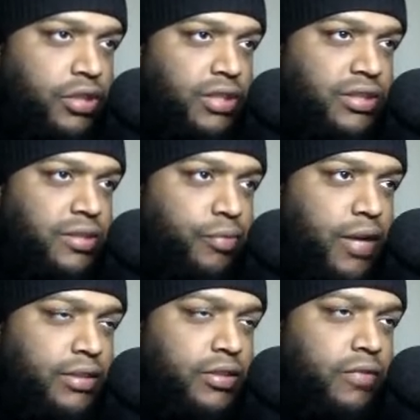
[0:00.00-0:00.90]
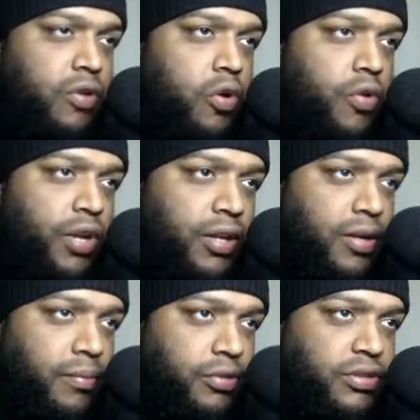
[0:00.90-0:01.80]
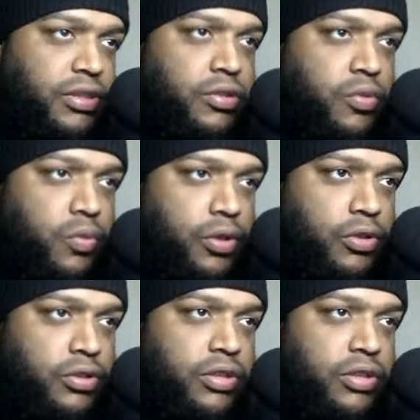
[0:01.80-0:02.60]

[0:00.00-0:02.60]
is the practice of coding numbers into words.